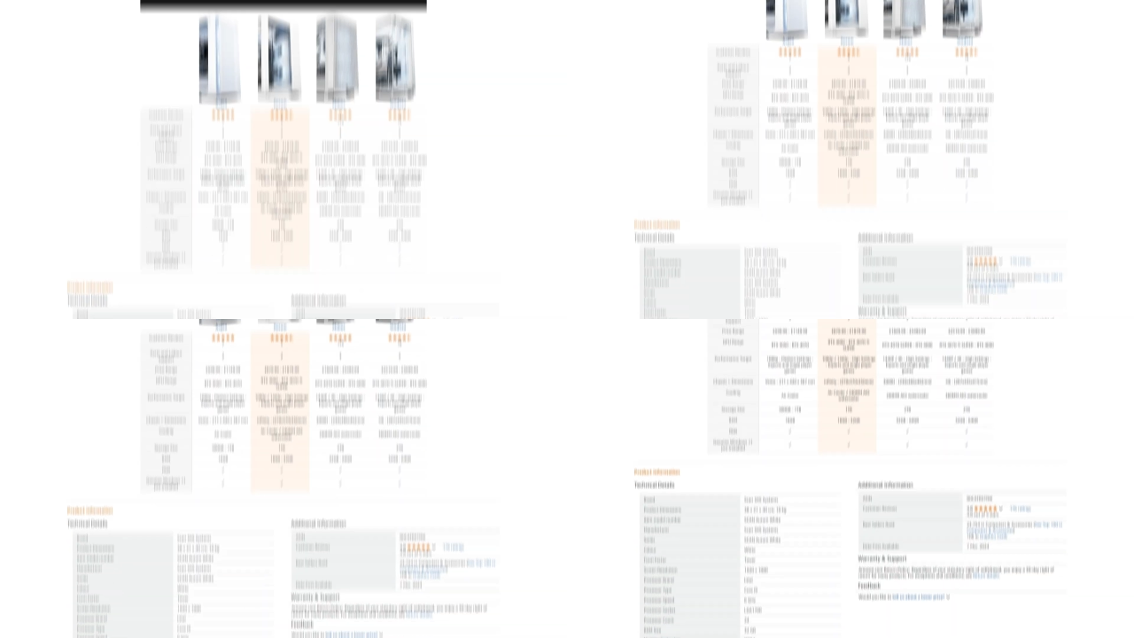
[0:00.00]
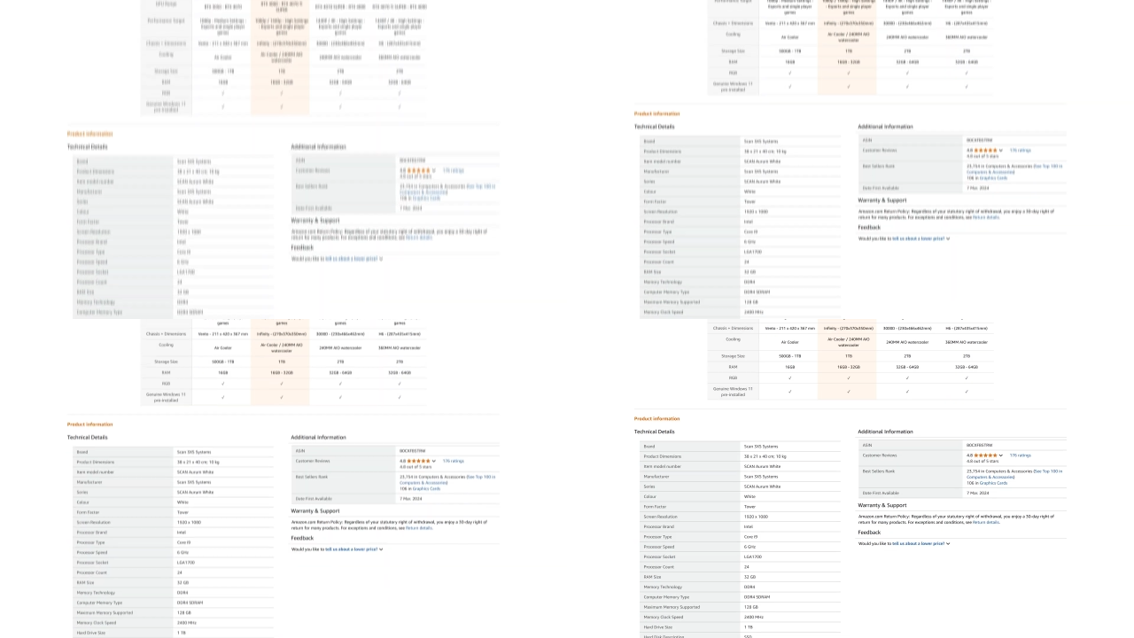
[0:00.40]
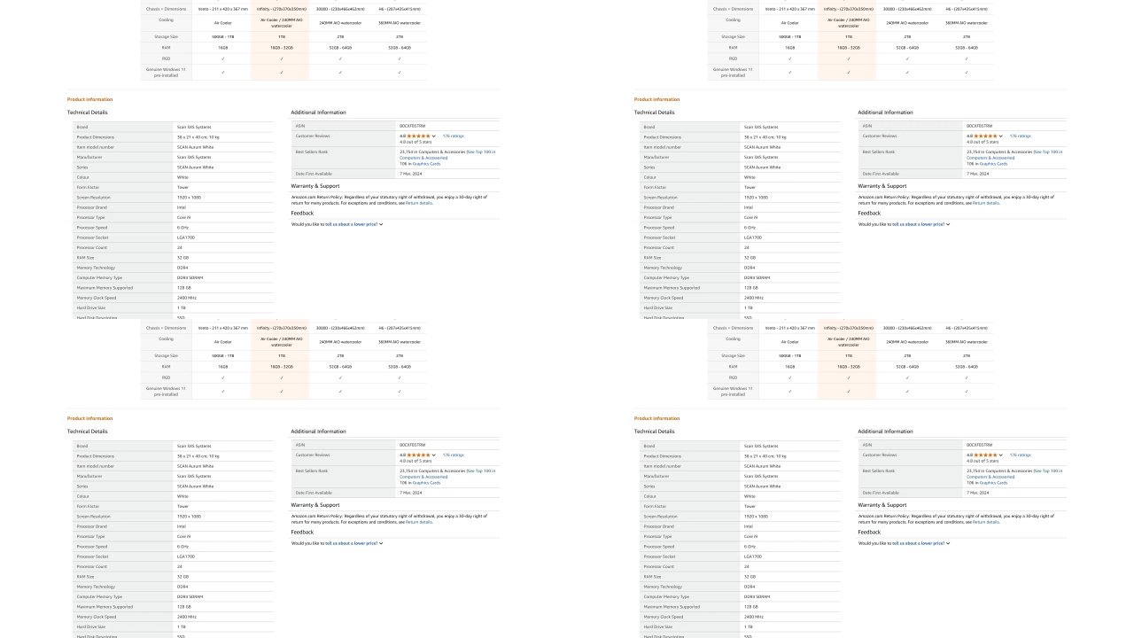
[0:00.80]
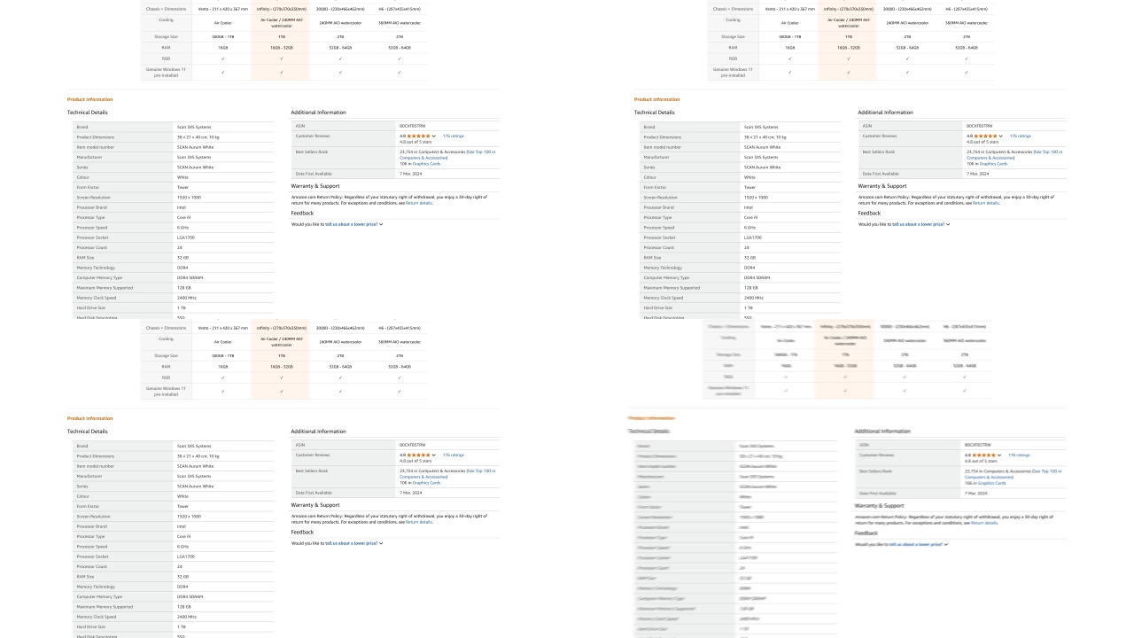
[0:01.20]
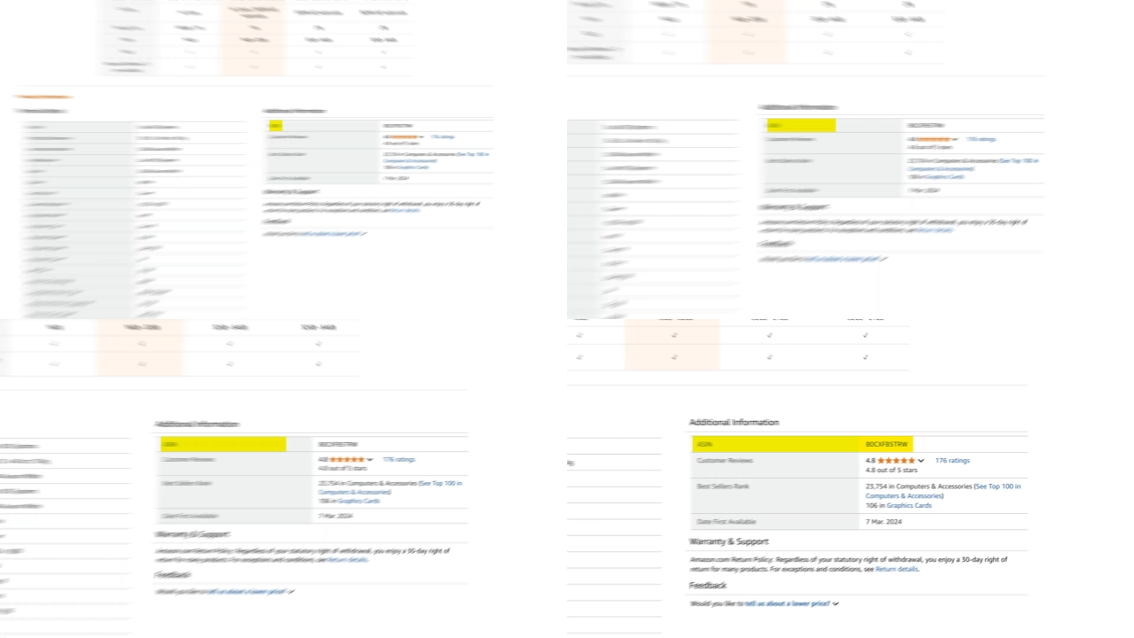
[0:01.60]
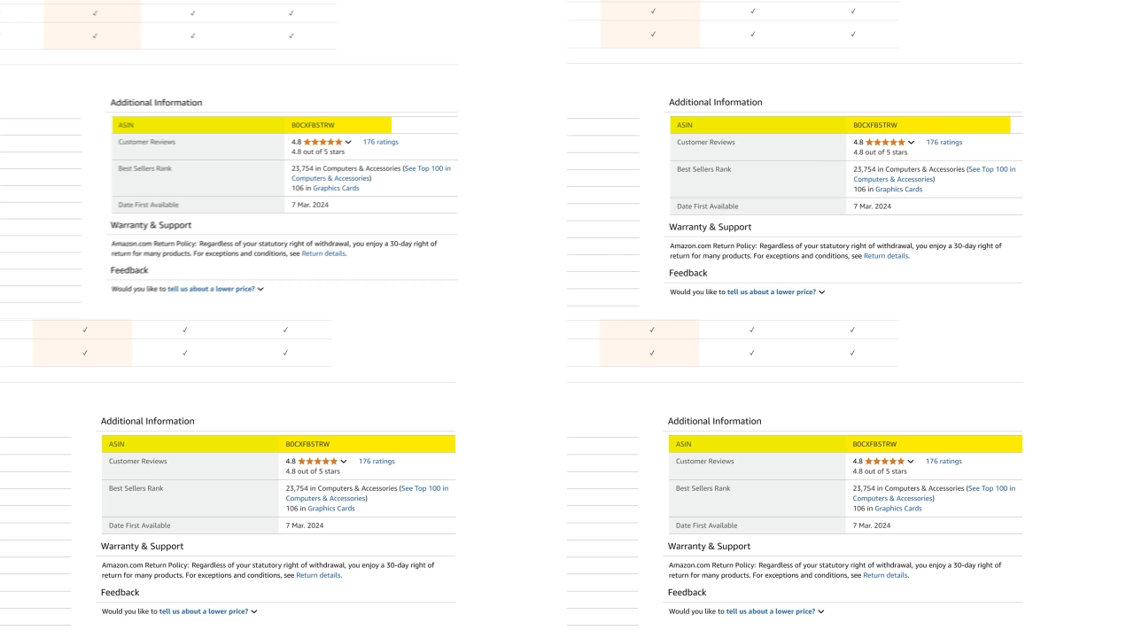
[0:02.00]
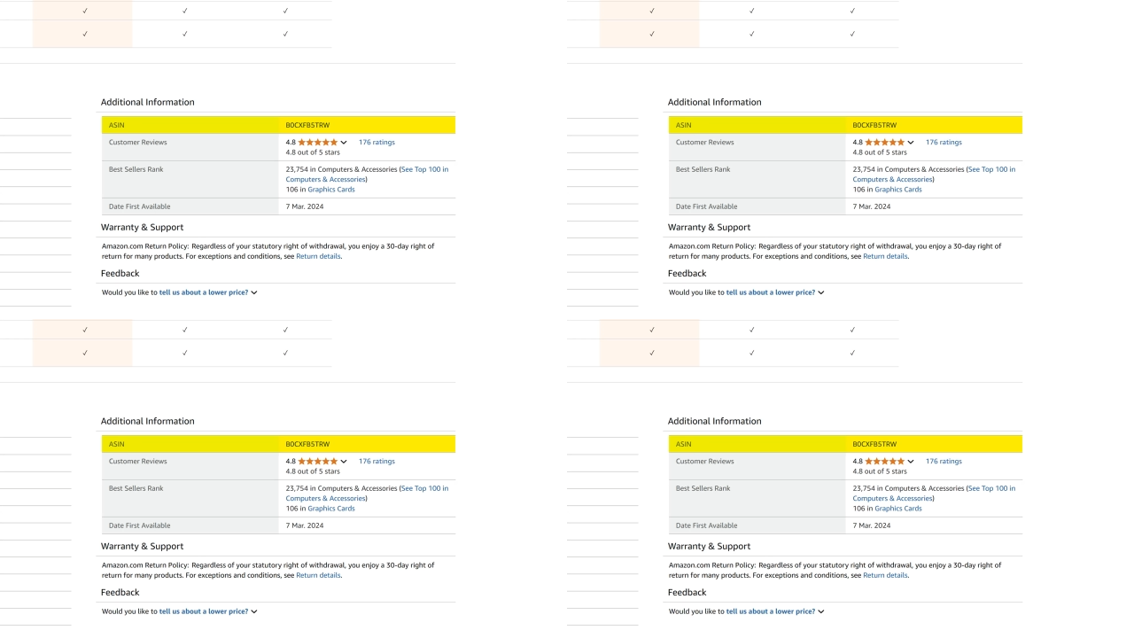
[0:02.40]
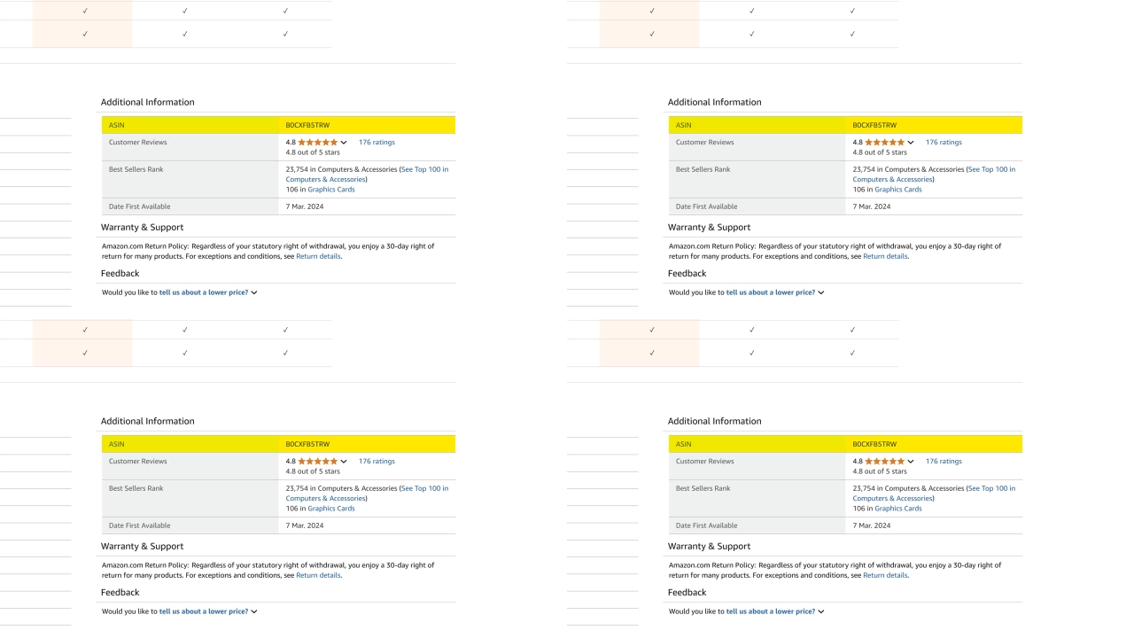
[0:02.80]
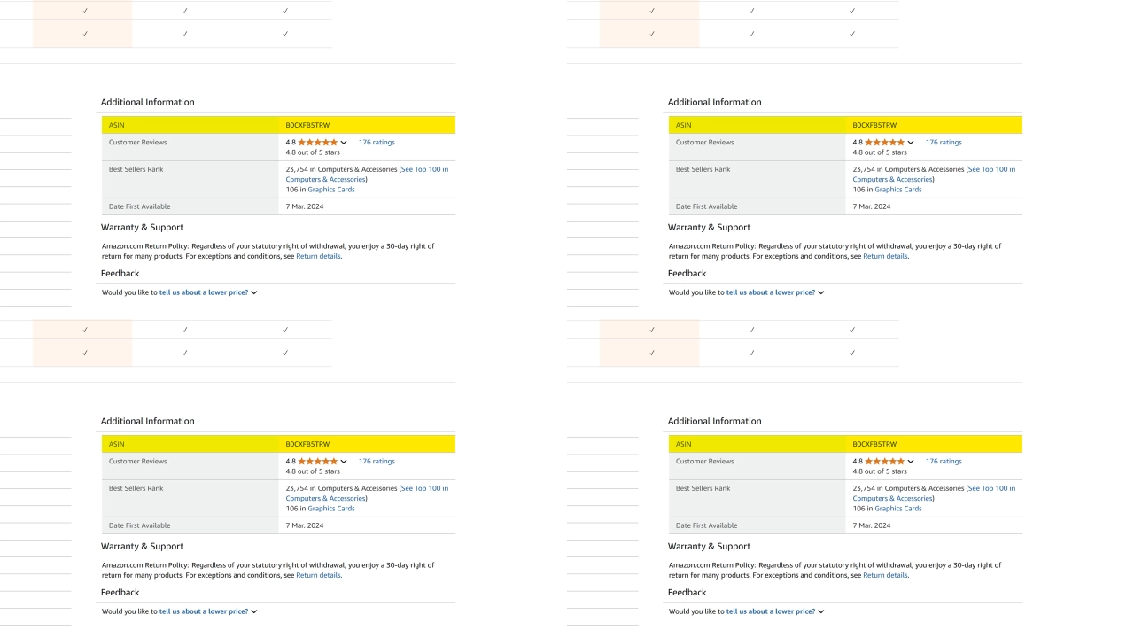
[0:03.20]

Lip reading: (no speaker visible)